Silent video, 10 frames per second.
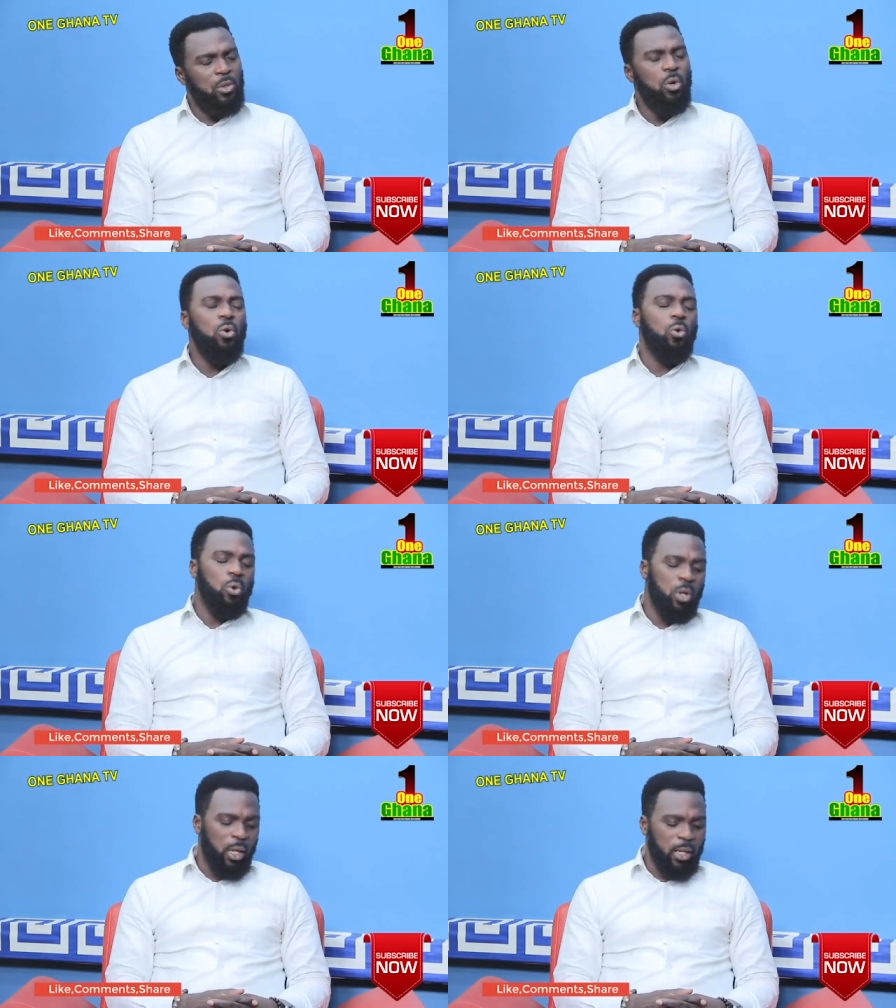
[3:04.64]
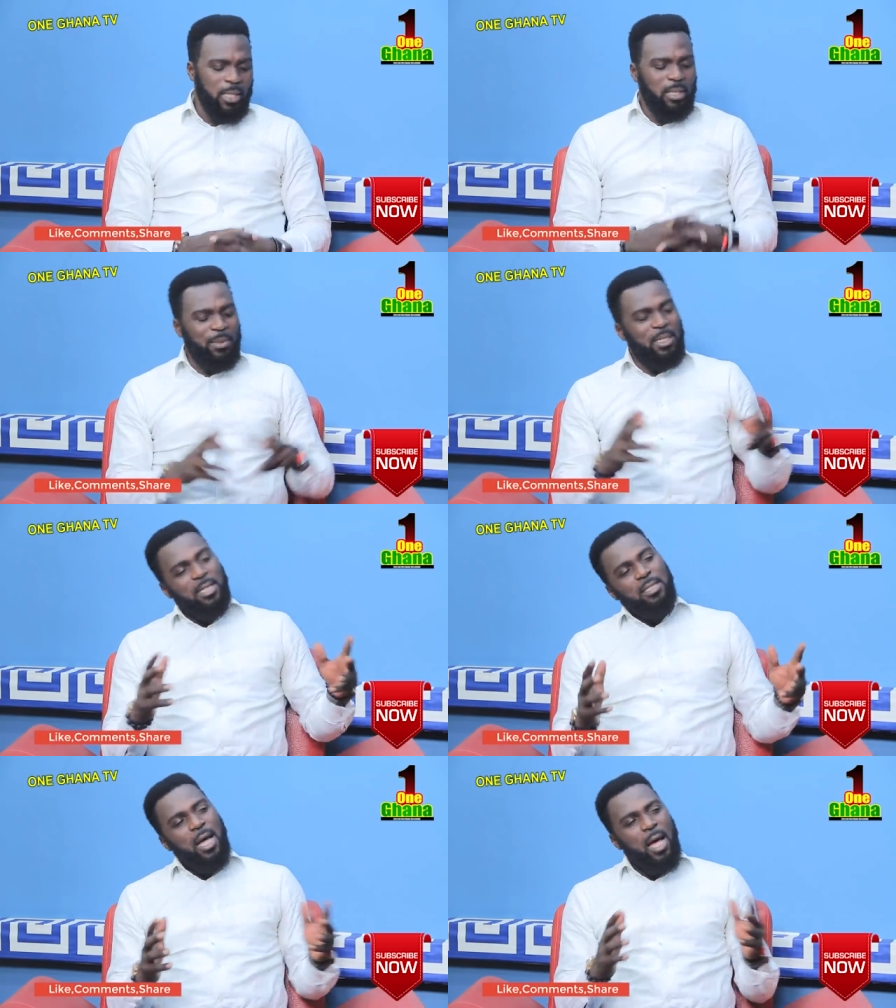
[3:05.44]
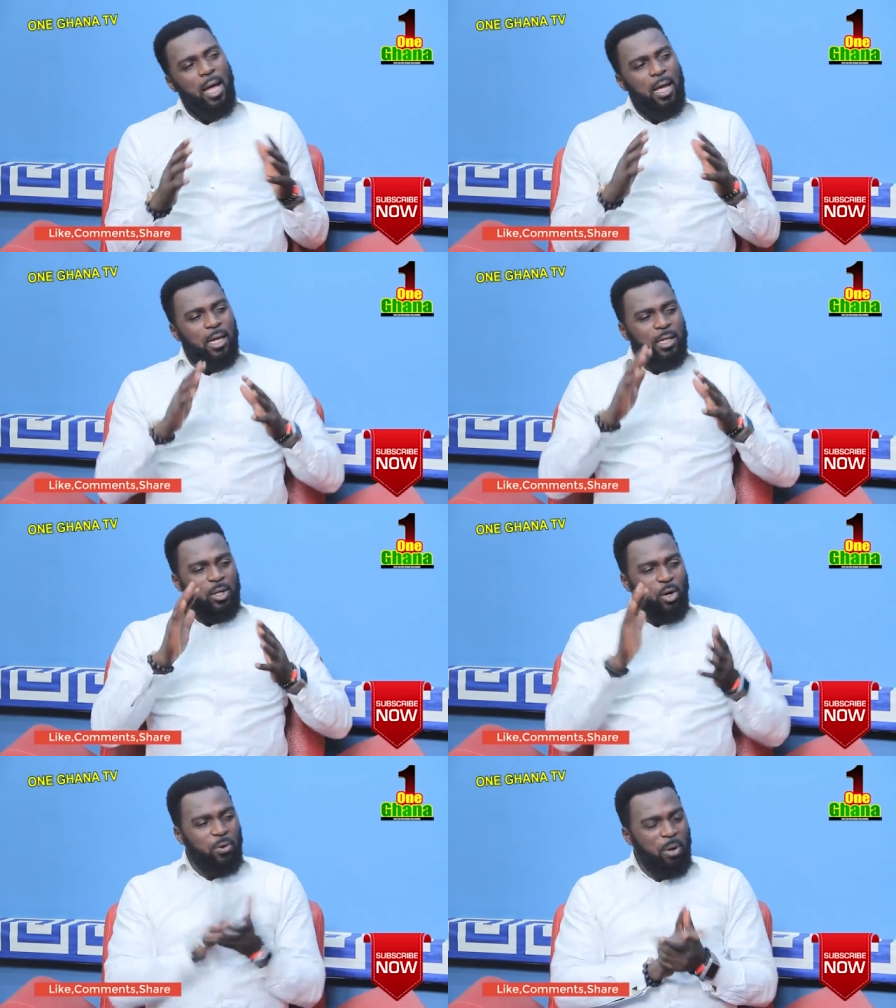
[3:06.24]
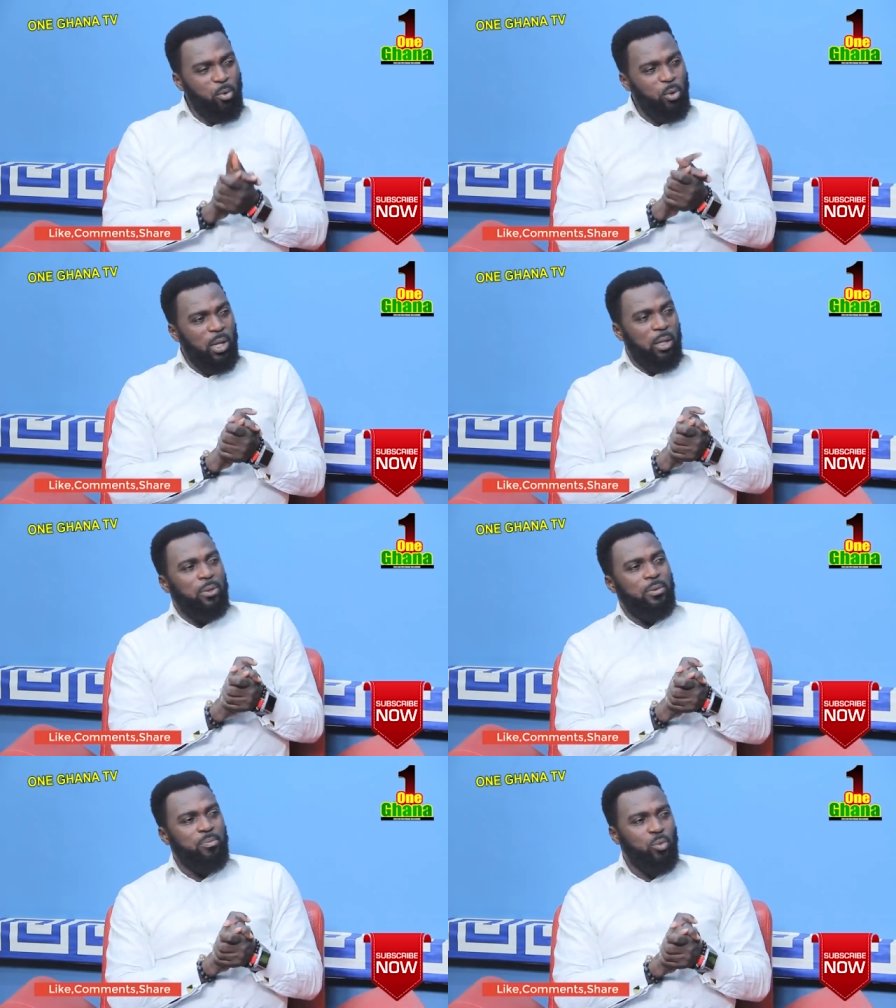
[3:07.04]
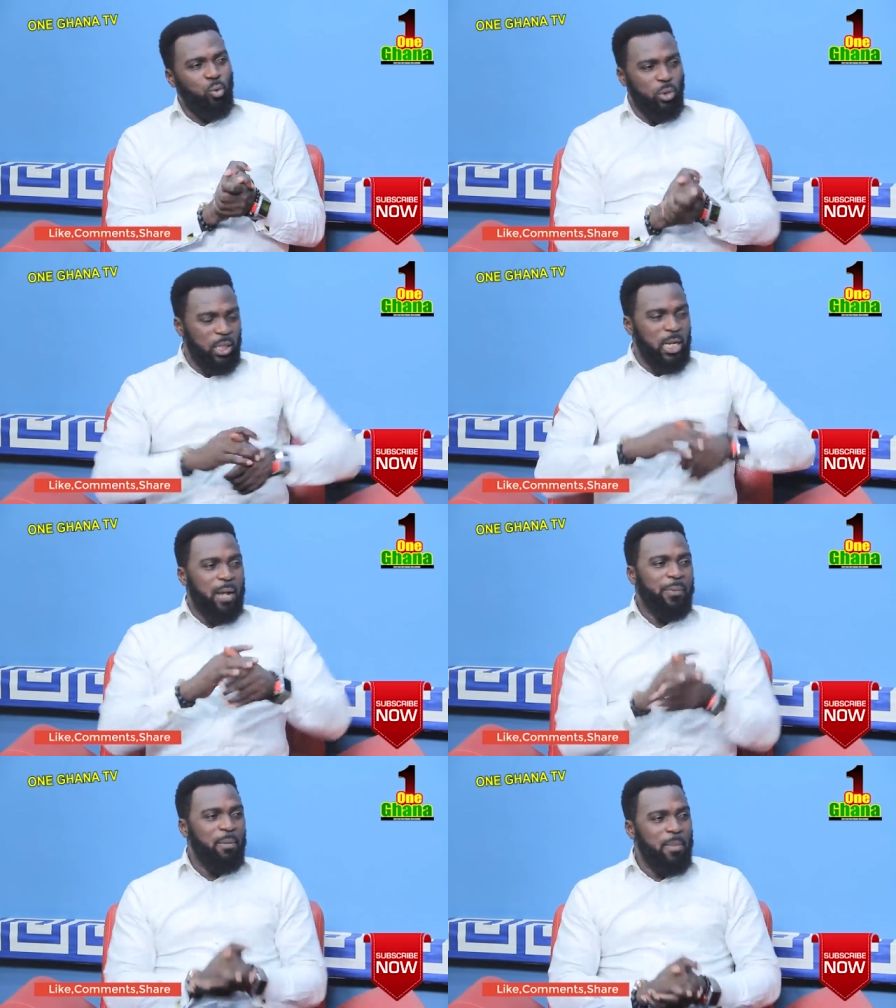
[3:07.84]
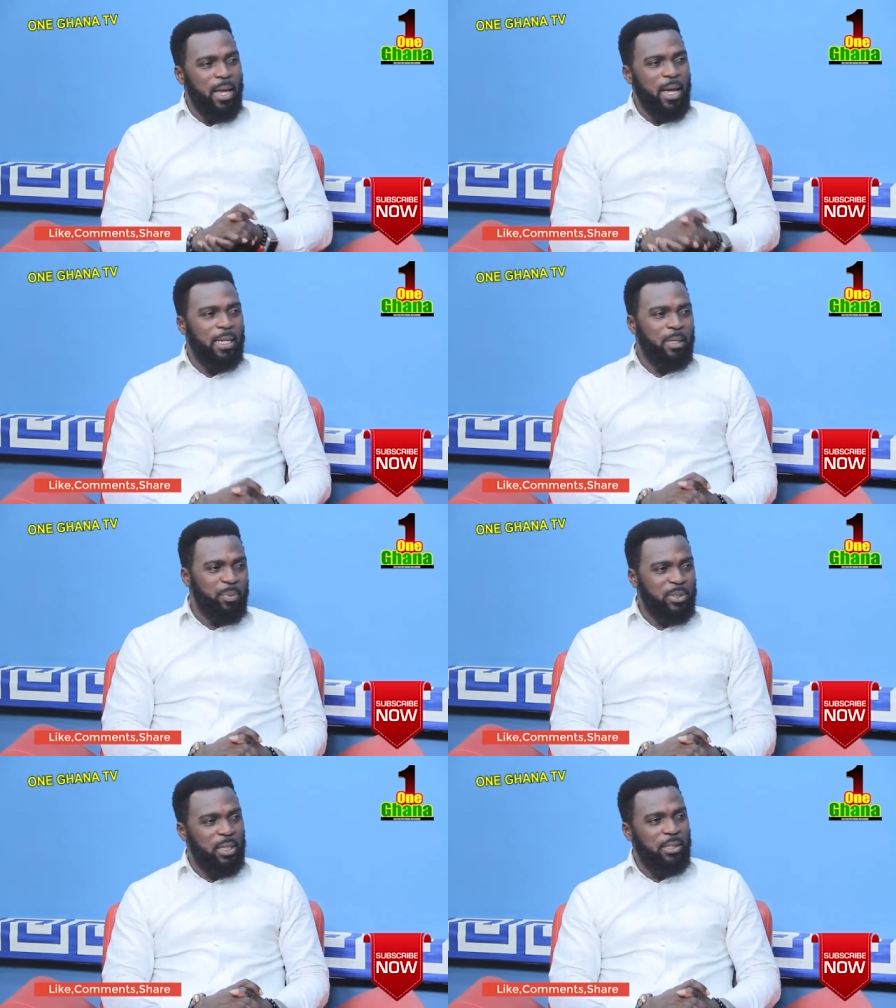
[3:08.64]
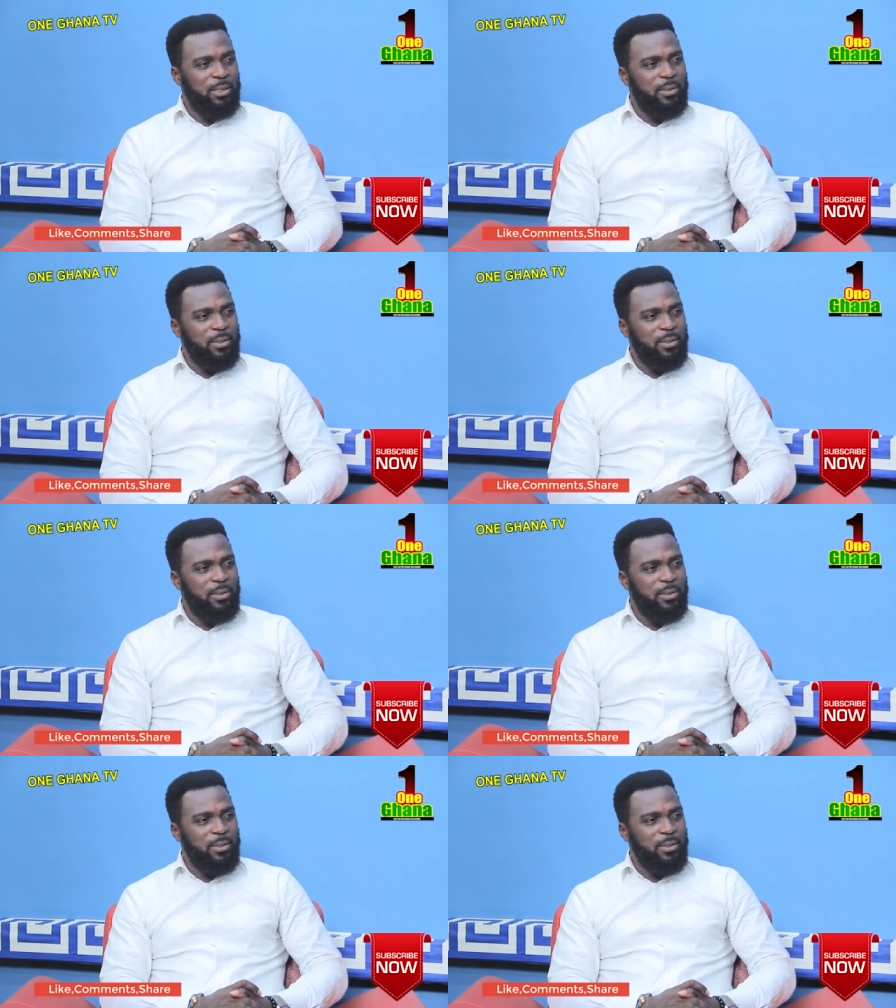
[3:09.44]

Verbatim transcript: Oh, okay, that's a matter. The honorable, you know, one and I grade bear hundred percent,